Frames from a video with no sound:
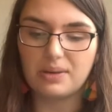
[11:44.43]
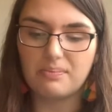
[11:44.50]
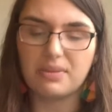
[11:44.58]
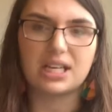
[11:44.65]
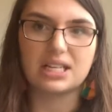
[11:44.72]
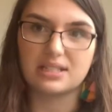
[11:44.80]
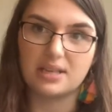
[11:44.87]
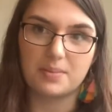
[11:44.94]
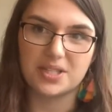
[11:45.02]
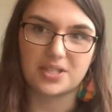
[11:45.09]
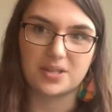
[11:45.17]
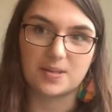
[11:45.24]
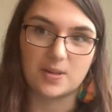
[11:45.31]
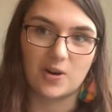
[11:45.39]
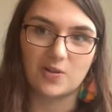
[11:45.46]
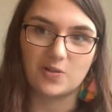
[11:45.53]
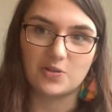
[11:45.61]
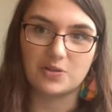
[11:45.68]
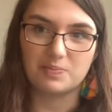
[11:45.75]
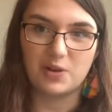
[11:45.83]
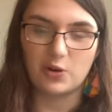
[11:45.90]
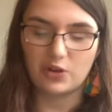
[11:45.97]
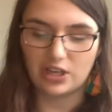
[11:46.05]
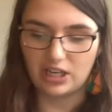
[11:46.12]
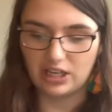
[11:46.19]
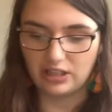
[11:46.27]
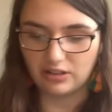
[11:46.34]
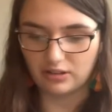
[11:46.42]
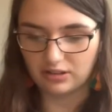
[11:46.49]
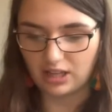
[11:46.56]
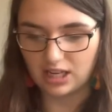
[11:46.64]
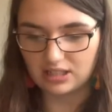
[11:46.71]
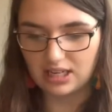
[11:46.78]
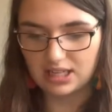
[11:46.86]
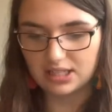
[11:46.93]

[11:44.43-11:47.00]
because hibiscus curdles milk in your lattes,